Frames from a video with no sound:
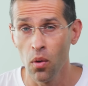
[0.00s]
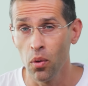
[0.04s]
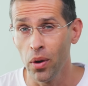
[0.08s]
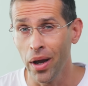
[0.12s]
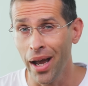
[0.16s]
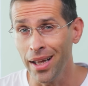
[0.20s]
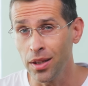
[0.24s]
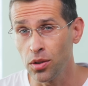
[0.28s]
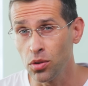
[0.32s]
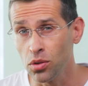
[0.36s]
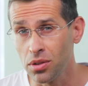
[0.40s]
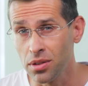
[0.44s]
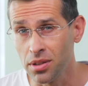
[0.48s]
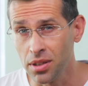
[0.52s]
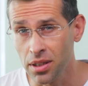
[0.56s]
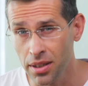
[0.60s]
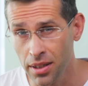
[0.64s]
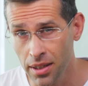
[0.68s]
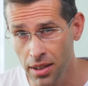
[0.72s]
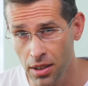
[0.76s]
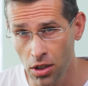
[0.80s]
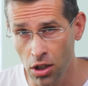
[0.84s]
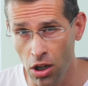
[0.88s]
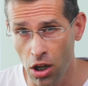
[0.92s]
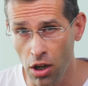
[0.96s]
We had to
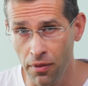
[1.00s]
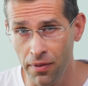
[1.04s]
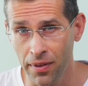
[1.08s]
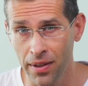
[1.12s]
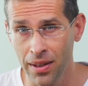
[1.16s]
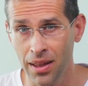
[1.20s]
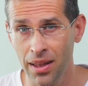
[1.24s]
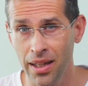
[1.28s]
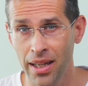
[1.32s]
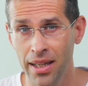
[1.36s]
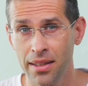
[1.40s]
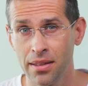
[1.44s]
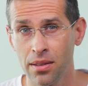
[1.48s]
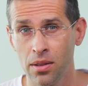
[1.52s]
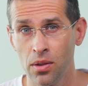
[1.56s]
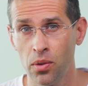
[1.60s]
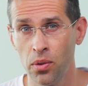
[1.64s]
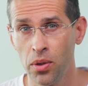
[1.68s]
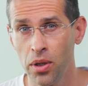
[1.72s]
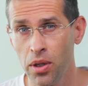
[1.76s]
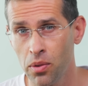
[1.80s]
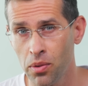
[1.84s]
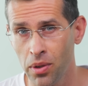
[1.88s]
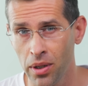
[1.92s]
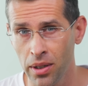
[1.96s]
turn it off and later
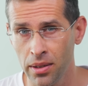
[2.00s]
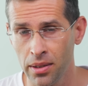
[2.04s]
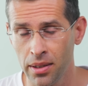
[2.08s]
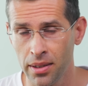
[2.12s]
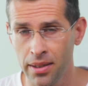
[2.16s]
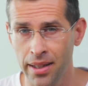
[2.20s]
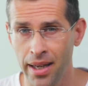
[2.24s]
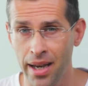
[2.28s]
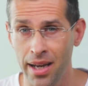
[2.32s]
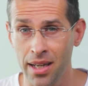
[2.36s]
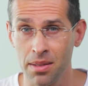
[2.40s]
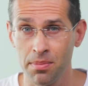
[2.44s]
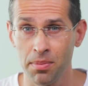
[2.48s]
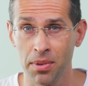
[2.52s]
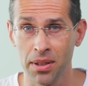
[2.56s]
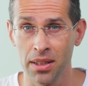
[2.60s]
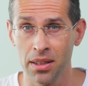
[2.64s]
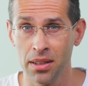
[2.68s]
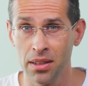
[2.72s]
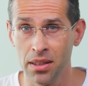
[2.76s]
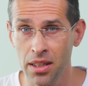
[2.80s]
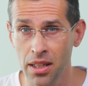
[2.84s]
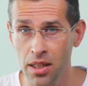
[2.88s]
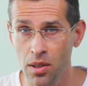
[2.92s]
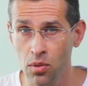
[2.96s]
rerun the test, but
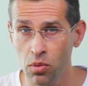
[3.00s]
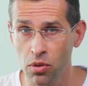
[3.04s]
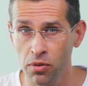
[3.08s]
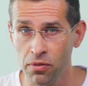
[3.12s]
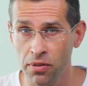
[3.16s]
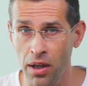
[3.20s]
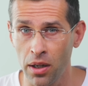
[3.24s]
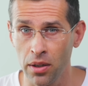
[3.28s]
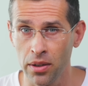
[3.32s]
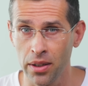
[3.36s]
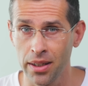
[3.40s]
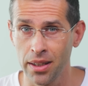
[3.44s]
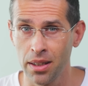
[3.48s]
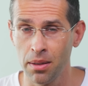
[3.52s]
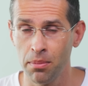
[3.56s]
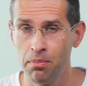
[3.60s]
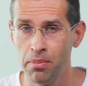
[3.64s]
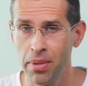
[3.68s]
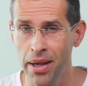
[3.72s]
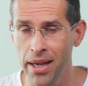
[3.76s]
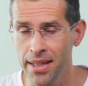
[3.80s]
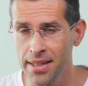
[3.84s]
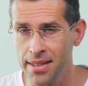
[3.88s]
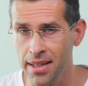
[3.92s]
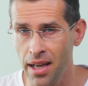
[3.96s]
indeed we found that the
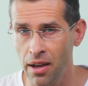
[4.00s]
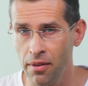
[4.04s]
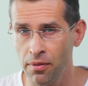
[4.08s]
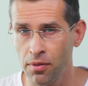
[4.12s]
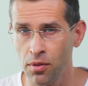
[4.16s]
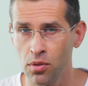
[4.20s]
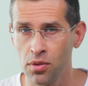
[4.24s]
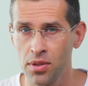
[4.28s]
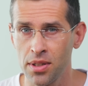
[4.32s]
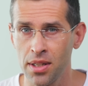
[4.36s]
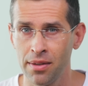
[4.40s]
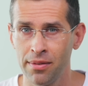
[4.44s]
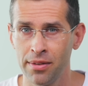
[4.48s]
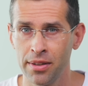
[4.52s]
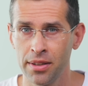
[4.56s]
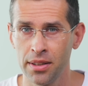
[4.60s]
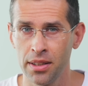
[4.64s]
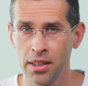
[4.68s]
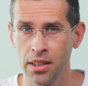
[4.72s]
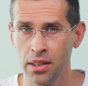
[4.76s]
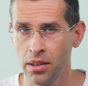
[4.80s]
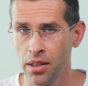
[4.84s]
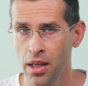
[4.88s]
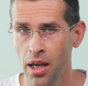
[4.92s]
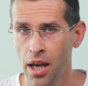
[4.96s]
base iPhone
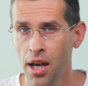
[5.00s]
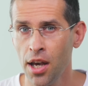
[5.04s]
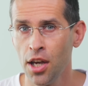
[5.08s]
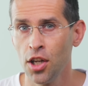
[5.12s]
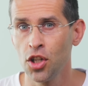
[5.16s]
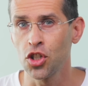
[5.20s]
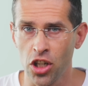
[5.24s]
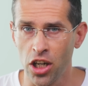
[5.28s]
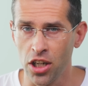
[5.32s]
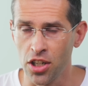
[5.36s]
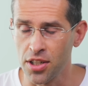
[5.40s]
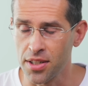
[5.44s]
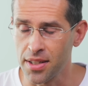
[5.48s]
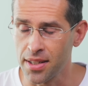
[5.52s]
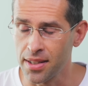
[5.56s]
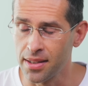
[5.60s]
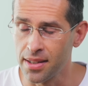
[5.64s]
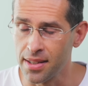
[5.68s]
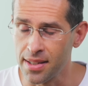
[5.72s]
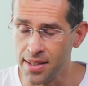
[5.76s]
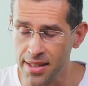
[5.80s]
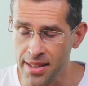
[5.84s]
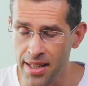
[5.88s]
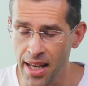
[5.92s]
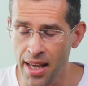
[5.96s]
17 charges at
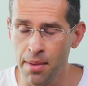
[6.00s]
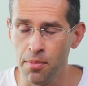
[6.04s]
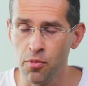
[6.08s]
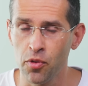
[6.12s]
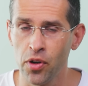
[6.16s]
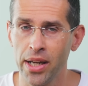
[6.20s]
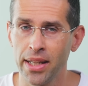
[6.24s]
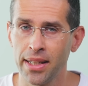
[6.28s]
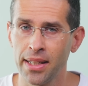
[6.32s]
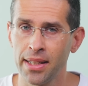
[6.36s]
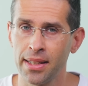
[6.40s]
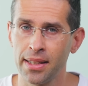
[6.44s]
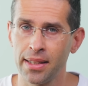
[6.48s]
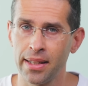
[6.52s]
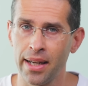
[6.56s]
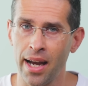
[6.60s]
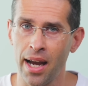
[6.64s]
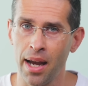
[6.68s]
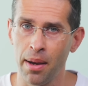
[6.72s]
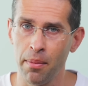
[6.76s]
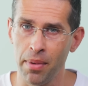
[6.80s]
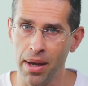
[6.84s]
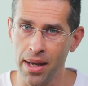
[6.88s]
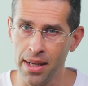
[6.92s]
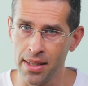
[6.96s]
the same rate and
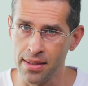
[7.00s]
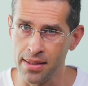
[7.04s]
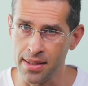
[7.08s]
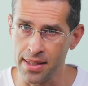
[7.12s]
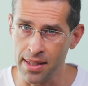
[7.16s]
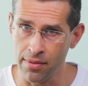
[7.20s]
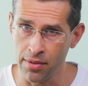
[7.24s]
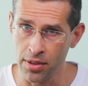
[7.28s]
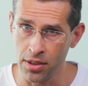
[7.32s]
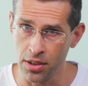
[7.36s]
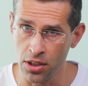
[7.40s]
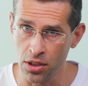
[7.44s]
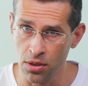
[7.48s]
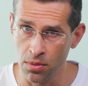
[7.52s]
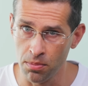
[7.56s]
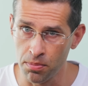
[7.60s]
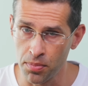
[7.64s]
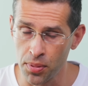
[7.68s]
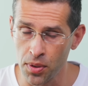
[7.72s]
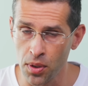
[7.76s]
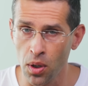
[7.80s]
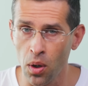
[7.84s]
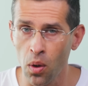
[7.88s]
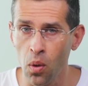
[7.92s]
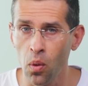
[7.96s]
time as the 17
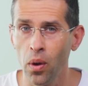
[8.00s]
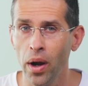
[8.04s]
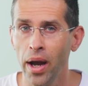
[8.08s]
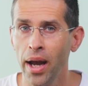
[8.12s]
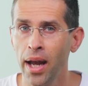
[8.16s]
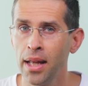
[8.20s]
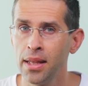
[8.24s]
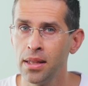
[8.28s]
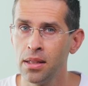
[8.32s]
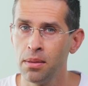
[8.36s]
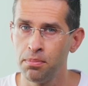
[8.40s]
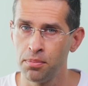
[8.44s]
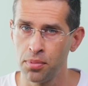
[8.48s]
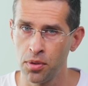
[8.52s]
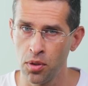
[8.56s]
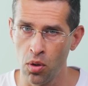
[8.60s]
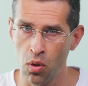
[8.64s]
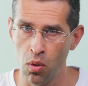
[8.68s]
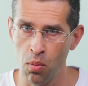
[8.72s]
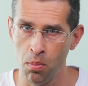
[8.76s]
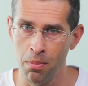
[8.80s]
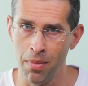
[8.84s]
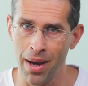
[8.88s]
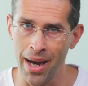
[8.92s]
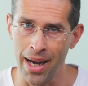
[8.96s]
Pro and the
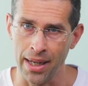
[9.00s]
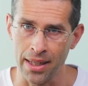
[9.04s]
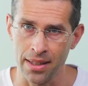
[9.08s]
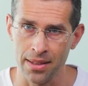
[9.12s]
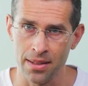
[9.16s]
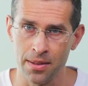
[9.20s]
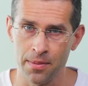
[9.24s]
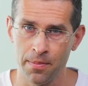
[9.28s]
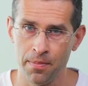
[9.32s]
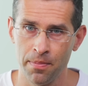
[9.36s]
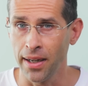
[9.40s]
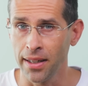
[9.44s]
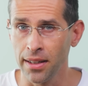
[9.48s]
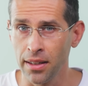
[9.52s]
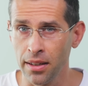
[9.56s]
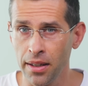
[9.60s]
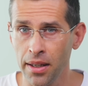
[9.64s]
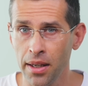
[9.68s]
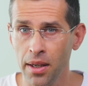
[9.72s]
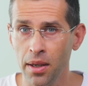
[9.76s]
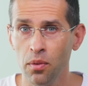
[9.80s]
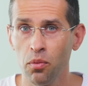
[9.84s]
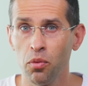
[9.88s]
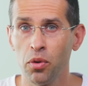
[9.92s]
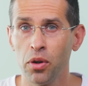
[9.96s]
Pro Max.
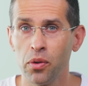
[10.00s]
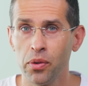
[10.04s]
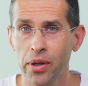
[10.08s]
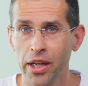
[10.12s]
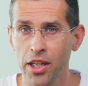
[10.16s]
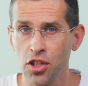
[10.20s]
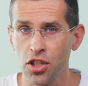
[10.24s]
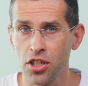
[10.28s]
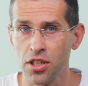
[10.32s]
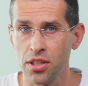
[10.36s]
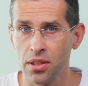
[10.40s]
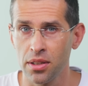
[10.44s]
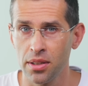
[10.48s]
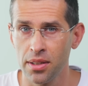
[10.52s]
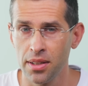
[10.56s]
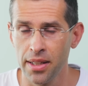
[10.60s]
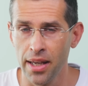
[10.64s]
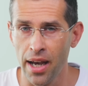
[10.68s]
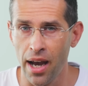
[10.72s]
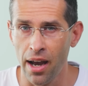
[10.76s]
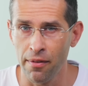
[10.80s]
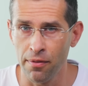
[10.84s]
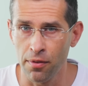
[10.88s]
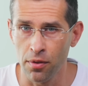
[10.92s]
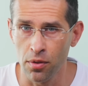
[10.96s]
Finally, we registered the
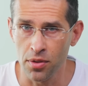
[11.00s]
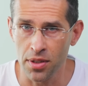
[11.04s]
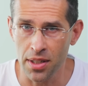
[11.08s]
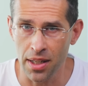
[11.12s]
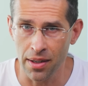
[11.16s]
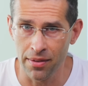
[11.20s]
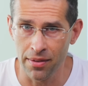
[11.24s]
iPhone